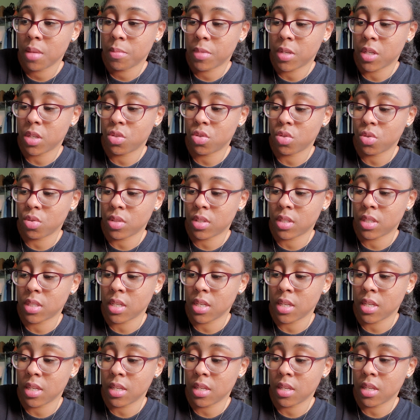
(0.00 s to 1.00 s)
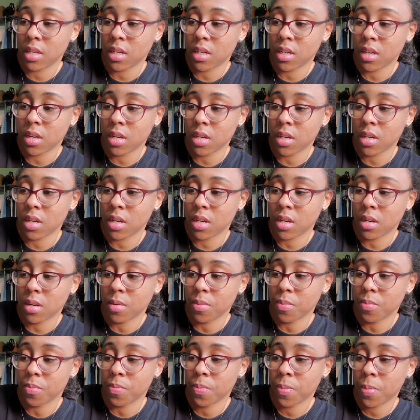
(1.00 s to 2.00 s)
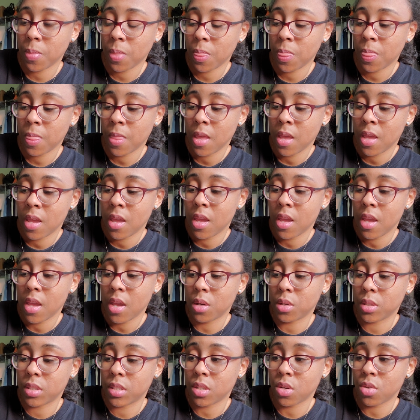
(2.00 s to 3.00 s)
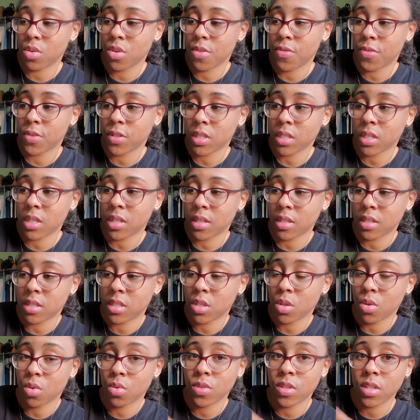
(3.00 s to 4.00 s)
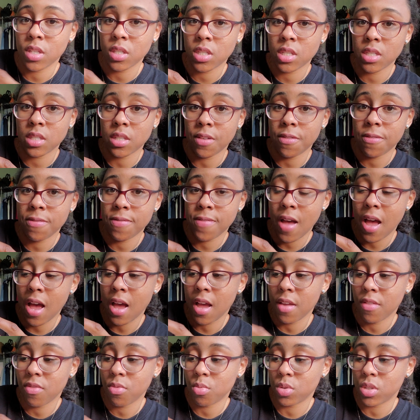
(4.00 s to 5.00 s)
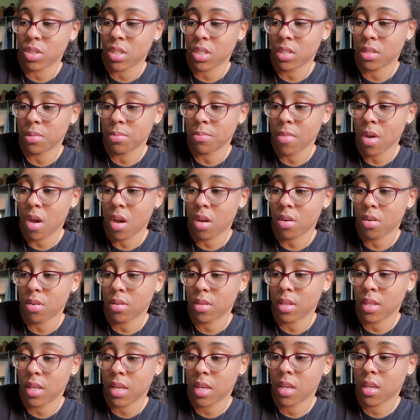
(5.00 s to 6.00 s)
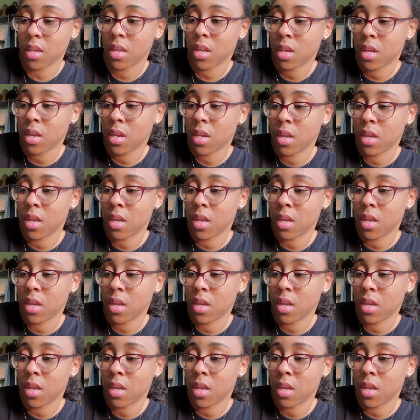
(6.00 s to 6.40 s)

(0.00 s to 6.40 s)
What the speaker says: because you'll see, it will tell you if it's, so this is a 5, which is moderately